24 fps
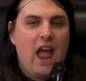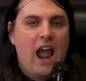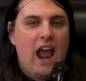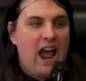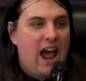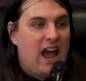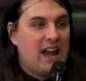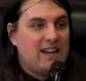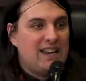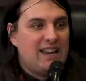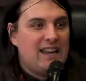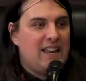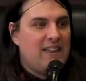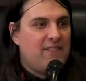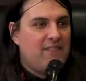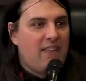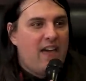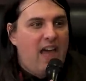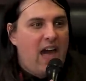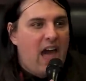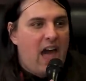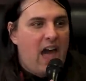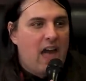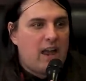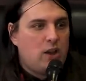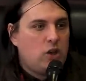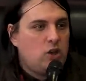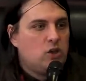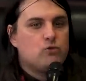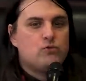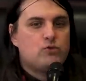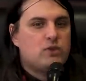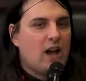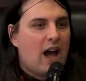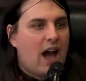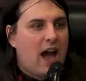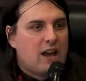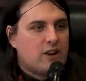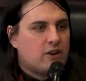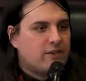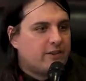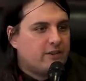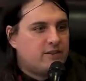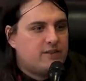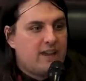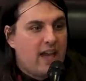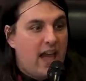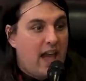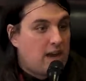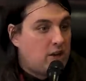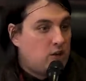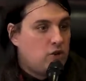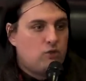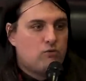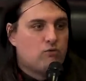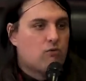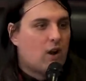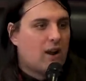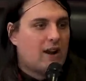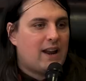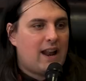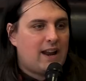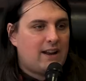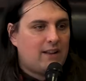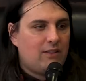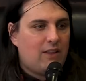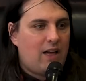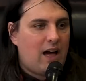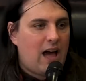And in that, you die, you're dead. You run out of